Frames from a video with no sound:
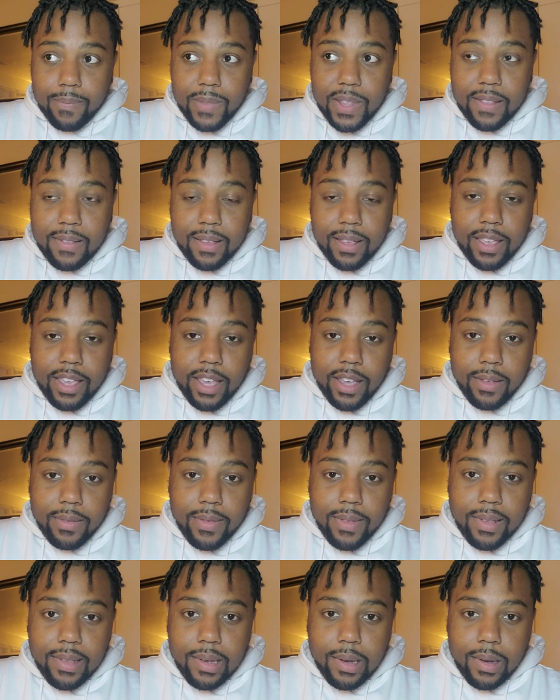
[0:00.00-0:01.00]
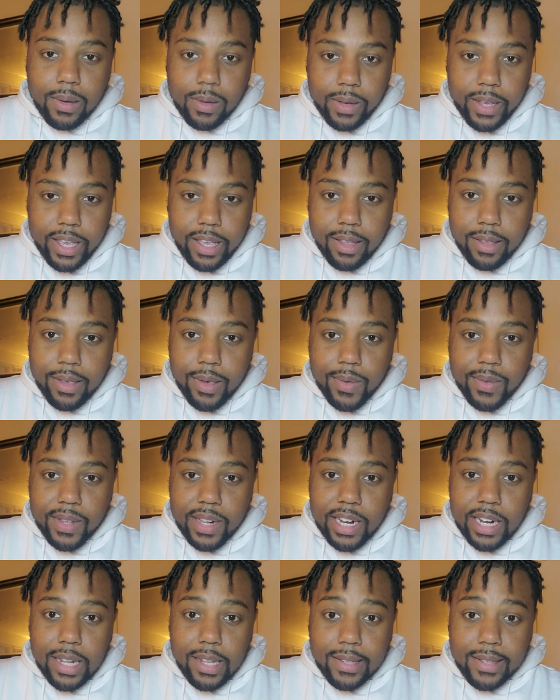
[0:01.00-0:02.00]
it's a gift, so he can use
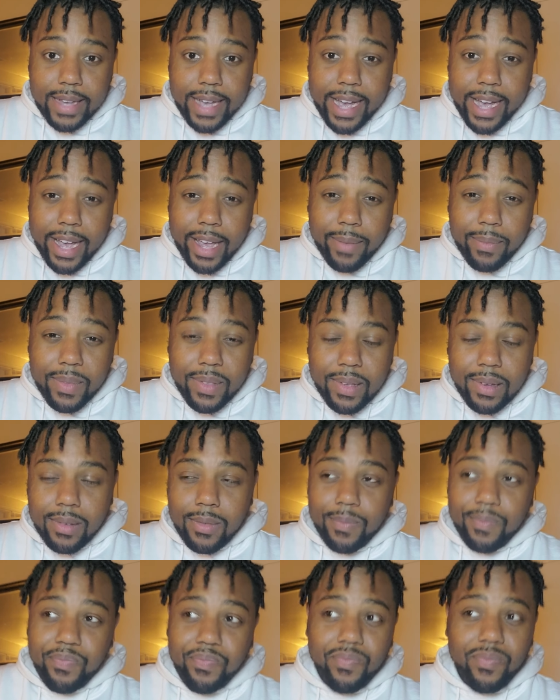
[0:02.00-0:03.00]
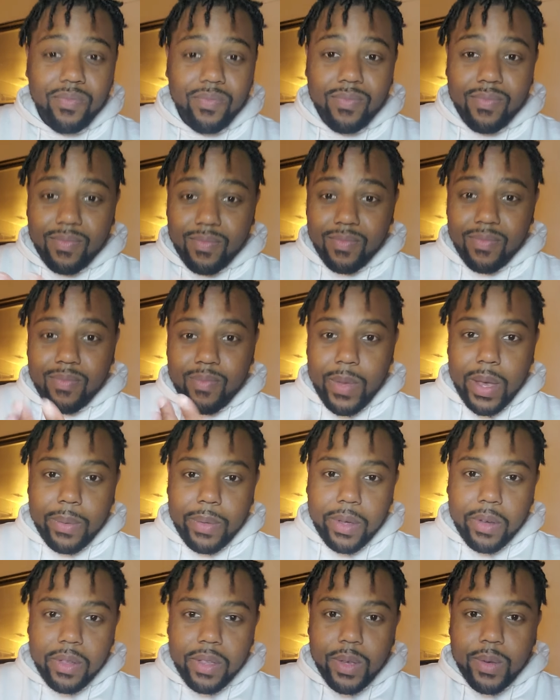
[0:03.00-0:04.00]
it anytime. So
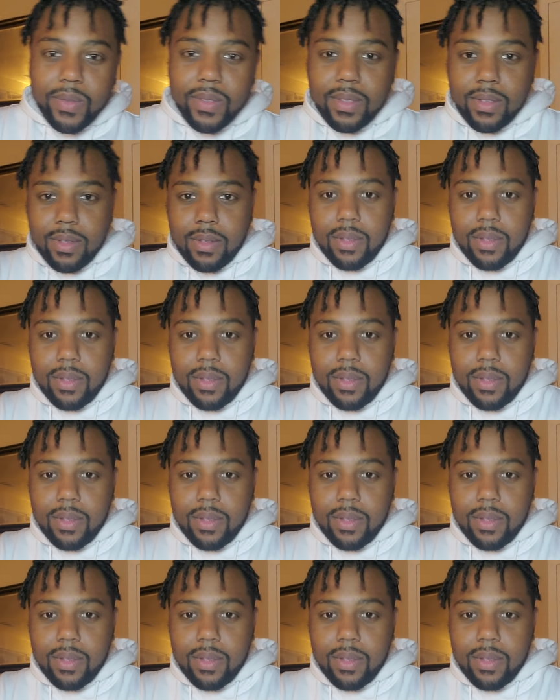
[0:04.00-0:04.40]
maybe he'll use